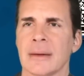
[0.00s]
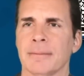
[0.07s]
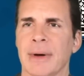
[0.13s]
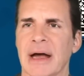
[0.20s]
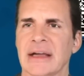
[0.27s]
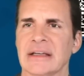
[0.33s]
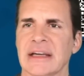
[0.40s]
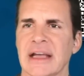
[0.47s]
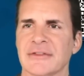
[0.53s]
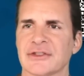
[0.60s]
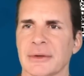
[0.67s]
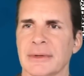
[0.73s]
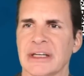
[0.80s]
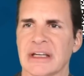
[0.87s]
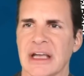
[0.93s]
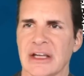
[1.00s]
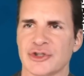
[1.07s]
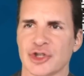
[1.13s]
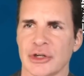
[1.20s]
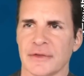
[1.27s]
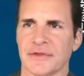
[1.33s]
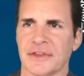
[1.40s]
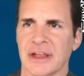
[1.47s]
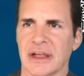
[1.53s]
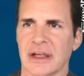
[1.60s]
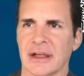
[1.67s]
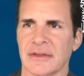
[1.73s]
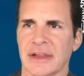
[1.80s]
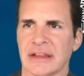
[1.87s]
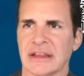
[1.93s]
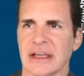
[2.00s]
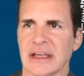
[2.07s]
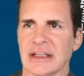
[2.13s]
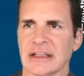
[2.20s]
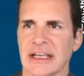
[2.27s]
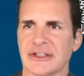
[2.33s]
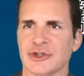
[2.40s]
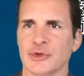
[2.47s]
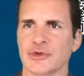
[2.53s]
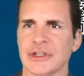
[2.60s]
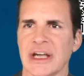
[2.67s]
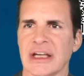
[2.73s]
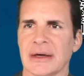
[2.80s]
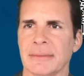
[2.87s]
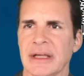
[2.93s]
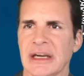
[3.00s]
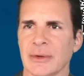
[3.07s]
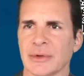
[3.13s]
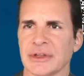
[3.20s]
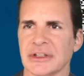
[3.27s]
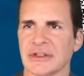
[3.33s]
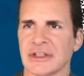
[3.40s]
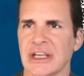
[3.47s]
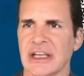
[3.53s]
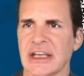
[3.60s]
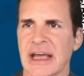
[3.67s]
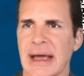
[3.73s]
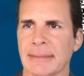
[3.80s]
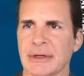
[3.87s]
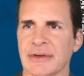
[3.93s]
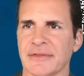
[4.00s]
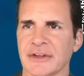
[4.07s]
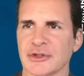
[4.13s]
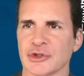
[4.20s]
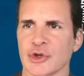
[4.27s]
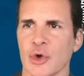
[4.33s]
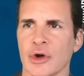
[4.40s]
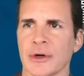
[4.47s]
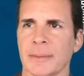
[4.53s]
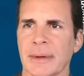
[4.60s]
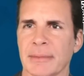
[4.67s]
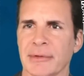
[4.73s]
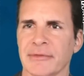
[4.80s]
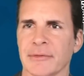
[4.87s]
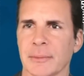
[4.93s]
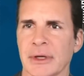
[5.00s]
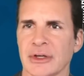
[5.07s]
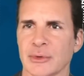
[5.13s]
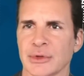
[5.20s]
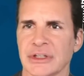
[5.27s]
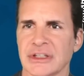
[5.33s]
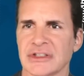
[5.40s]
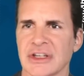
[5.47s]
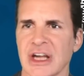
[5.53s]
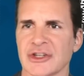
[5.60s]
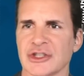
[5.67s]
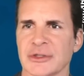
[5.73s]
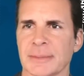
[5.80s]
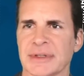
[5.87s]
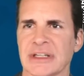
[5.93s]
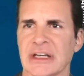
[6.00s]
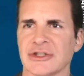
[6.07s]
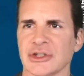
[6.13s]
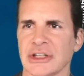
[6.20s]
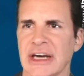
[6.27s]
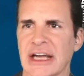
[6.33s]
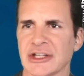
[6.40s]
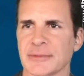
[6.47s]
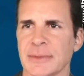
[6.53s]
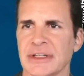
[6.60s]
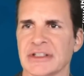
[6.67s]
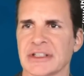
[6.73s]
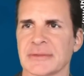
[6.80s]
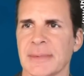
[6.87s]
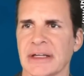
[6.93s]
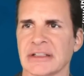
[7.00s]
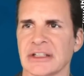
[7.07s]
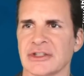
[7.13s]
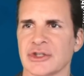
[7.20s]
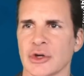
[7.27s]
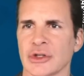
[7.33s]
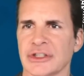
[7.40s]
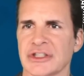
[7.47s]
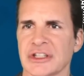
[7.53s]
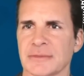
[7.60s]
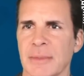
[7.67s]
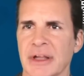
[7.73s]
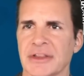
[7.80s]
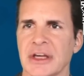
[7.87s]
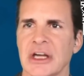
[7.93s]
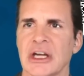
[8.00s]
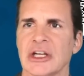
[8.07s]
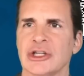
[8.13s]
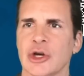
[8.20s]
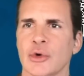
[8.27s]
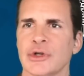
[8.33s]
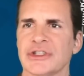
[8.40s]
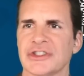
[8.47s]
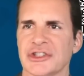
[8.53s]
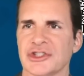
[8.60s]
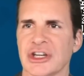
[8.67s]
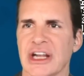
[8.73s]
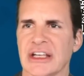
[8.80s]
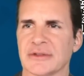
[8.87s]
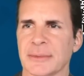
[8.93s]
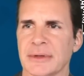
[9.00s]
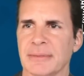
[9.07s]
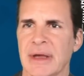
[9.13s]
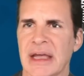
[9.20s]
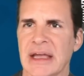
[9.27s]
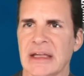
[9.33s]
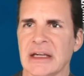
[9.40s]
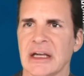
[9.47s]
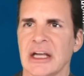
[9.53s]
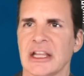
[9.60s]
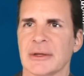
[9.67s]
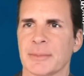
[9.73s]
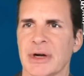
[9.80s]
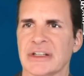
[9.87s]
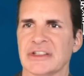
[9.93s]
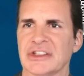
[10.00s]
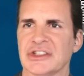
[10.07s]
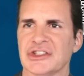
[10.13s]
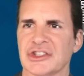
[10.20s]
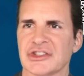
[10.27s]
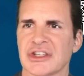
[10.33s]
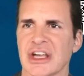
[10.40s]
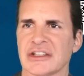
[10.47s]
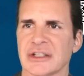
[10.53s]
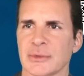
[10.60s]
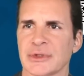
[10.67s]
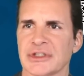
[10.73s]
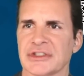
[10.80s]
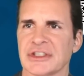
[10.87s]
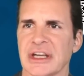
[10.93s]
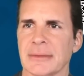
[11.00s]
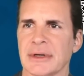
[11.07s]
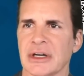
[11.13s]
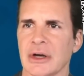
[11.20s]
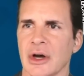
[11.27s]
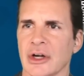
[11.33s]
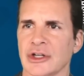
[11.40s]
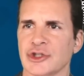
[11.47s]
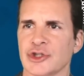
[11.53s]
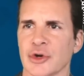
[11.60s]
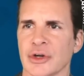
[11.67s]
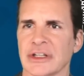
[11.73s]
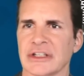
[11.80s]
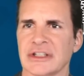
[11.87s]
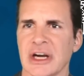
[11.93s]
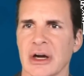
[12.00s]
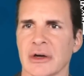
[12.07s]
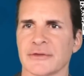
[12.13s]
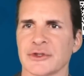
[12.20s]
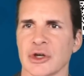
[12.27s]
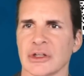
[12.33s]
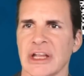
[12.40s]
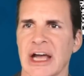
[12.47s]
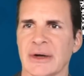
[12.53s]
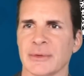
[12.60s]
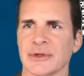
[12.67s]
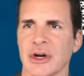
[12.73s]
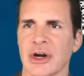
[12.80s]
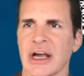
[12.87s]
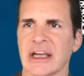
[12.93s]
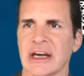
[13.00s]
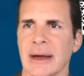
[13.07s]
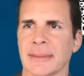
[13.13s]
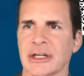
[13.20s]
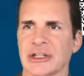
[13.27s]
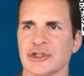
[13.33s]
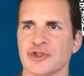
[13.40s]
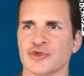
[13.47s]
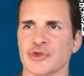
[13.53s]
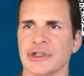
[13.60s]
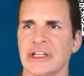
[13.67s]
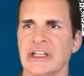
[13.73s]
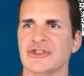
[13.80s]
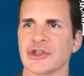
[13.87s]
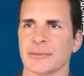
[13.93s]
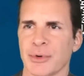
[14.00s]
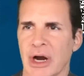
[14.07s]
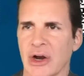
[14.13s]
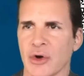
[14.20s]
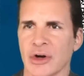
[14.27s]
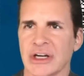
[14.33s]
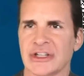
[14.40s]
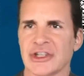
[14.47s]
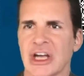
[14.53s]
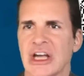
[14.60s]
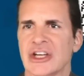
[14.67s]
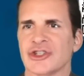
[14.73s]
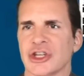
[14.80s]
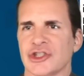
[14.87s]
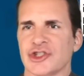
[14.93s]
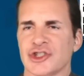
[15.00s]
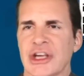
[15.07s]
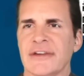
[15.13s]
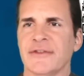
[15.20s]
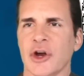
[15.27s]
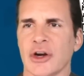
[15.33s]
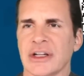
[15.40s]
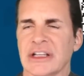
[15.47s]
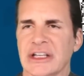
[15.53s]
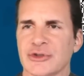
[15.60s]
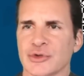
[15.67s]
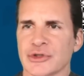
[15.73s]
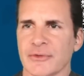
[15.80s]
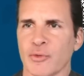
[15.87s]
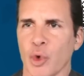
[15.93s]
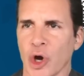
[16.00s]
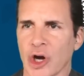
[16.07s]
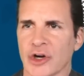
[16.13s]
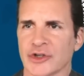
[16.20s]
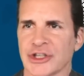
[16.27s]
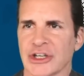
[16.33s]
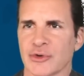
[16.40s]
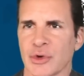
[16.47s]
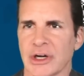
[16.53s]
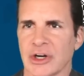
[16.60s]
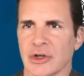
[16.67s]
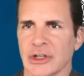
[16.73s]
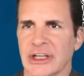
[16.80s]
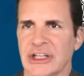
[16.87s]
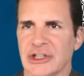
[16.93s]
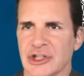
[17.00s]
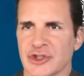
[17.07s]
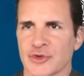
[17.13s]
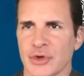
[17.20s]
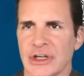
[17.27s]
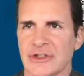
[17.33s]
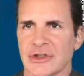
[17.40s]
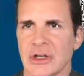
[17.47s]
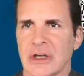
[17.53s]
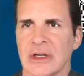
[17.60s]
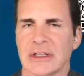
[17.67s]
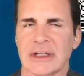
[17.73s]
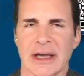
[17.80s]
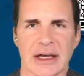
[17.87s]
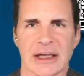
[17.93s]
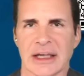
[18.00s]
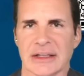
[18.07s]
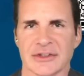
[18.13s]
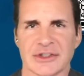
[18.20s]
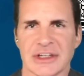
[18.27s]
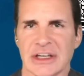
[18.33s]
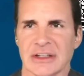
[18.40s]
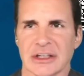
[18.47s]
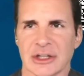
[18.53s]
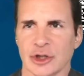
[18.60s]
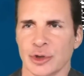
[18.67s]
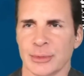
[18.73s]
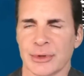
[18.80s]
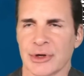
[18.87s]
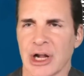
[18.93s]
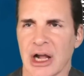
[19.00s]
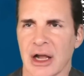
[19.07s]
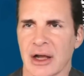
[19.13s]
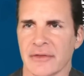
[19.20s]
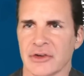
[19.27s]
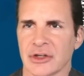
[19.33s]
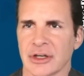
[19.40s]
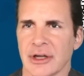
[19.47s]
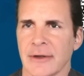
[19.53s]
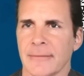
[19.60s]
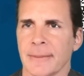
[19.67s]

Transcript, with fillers: Biden gave some indication of, th- of, that thinking last Tuesday in a meeting with his key cabinet officials, according to people familiar with the discussions. A potential announcement is expected as early as this month. No decision has been made. The president is discussing with his team on ensuring that tariffs are aligned with our economic and strategic priorities, such as safeguarding the interests of workers and critical industries. Yeah, again, steel and aluminum are not covered.